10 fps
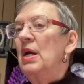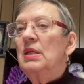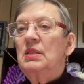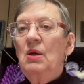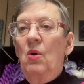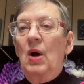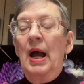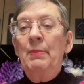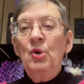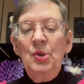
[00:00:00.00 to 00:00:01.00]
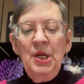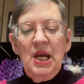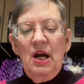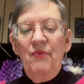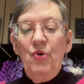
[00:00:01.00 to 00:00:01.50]
So I'm going to
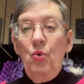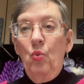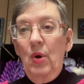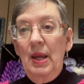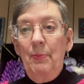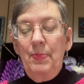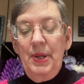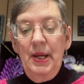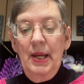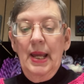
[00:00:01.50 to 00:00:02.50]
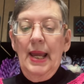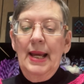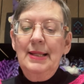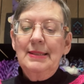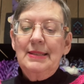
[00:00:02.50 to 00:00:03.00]
cover whip
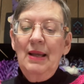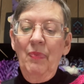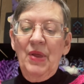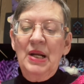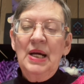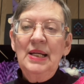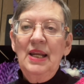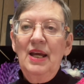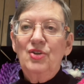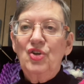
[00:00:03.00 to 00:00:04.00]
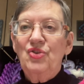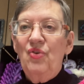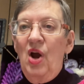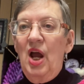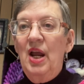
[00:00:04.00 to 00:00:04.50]
and something I'd like to
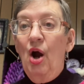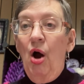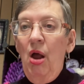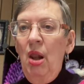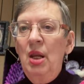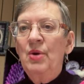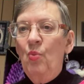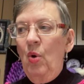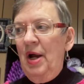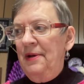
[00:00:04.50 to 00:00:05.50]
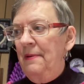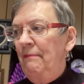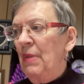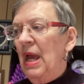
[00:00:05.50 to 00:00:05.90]
try all in one,